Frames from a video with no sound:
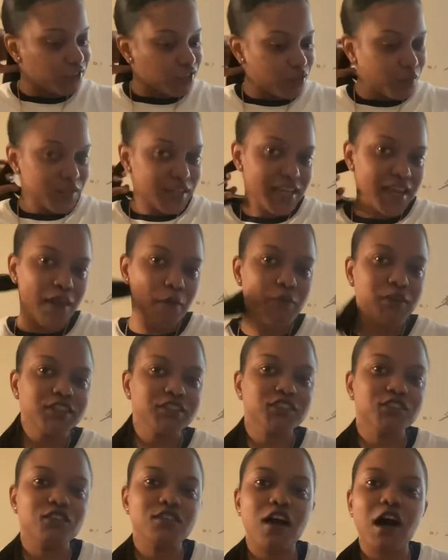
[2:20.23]
yeah, we're just
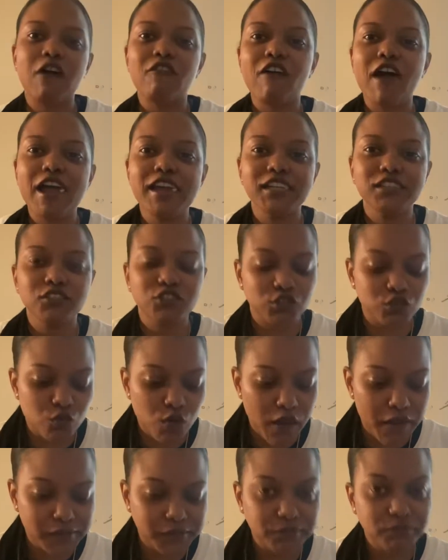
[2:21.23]
gonna hop right into
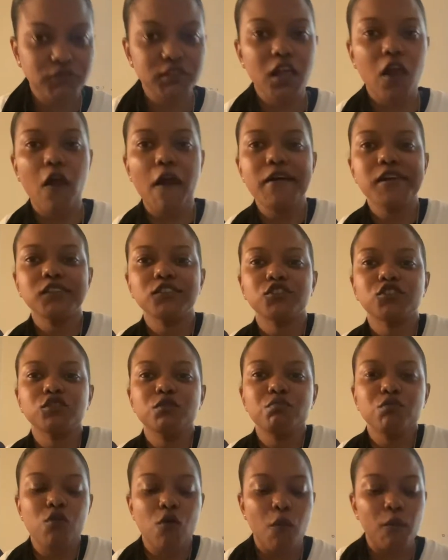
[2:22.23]
it. So
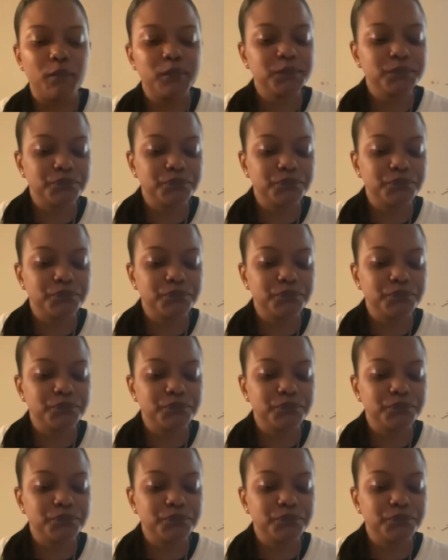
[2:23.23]
boom.